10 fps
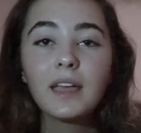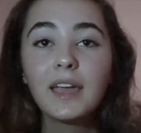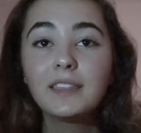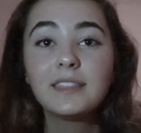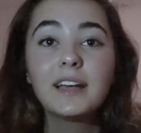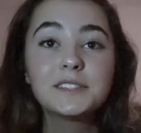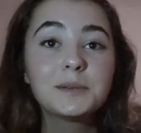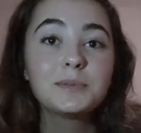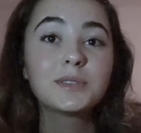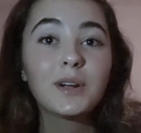Hit that
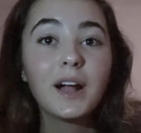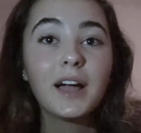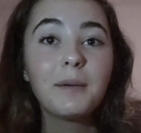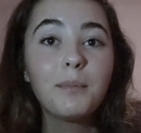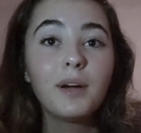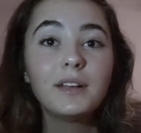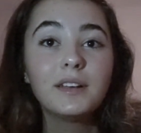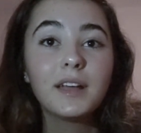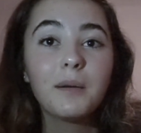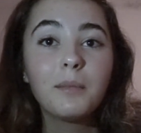subscribe
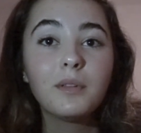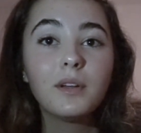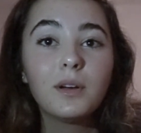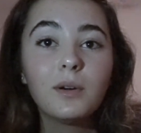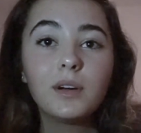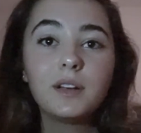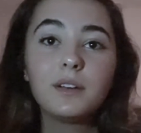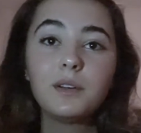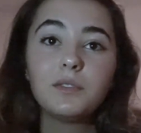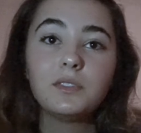button down below. I
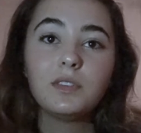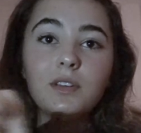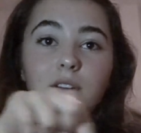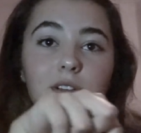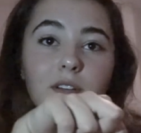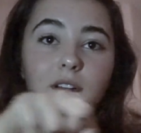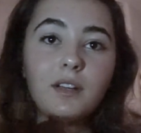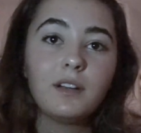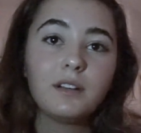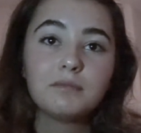don't know if it's here or
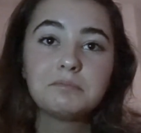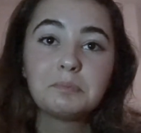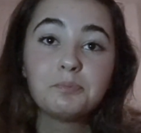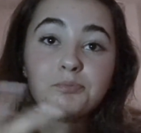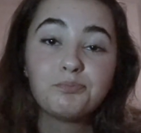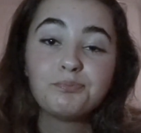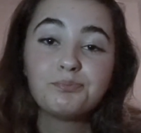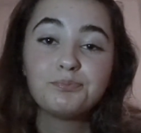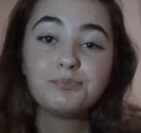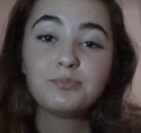here.
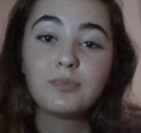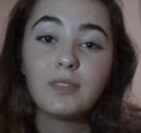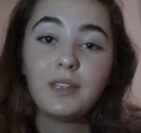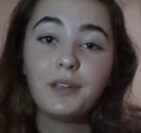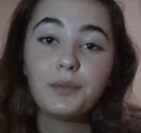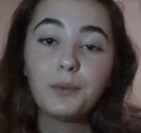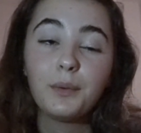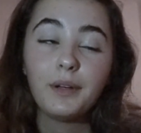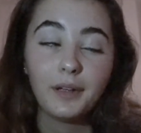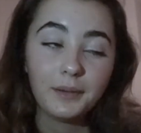Either
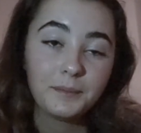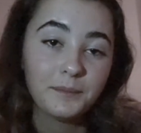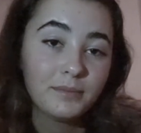way.